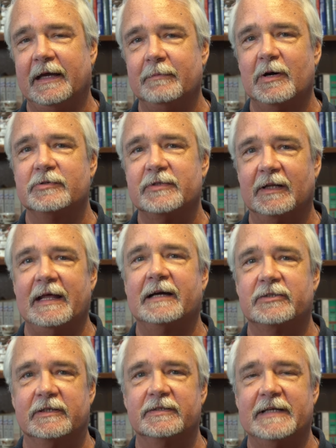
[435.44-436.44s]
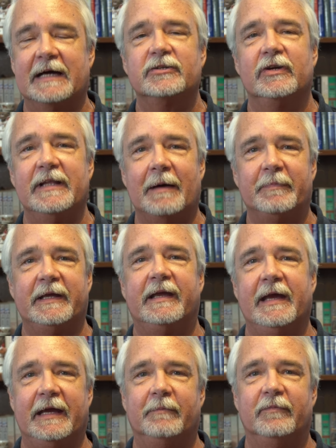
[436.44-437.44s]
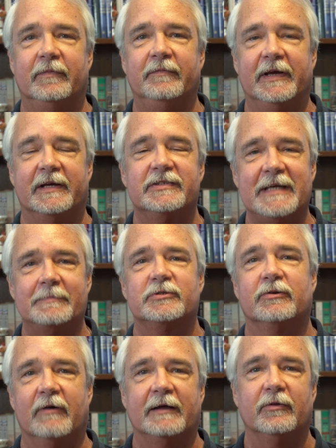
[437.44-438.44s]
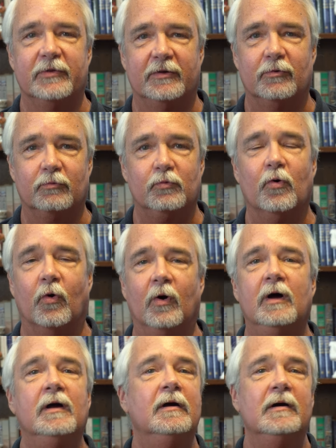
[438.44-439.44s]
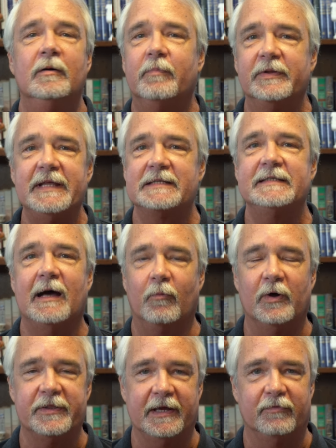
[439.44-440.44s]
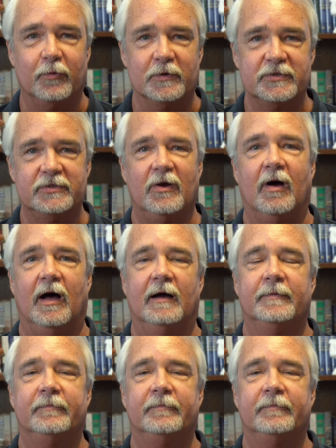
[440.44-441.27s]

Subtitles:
in most elections. Actually, that became the exception rather than the rule. But that's not what they foresaw.